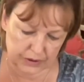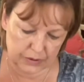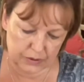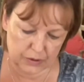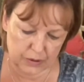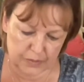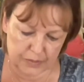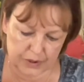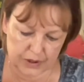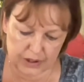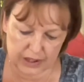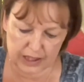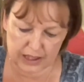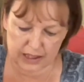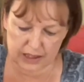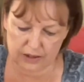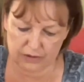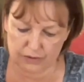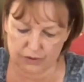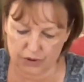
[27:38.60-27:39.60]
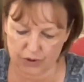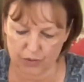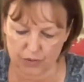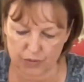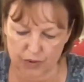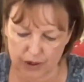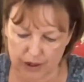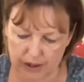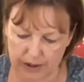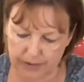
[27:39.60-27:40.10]
Oops, that's the wrong
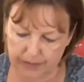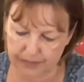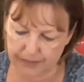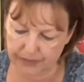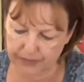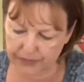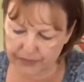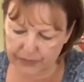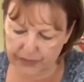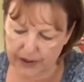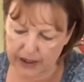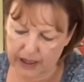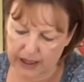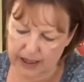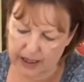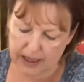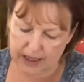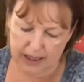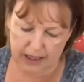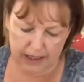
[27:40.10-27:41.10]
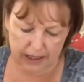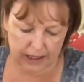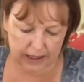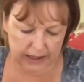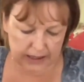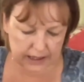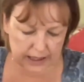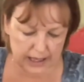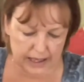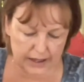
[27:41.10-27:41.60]
one.
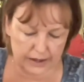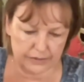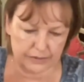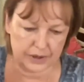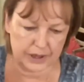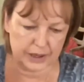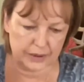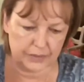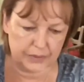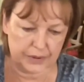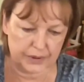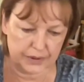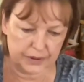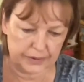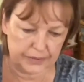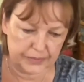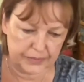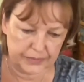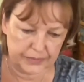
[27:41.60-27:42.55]
Let's get the right one.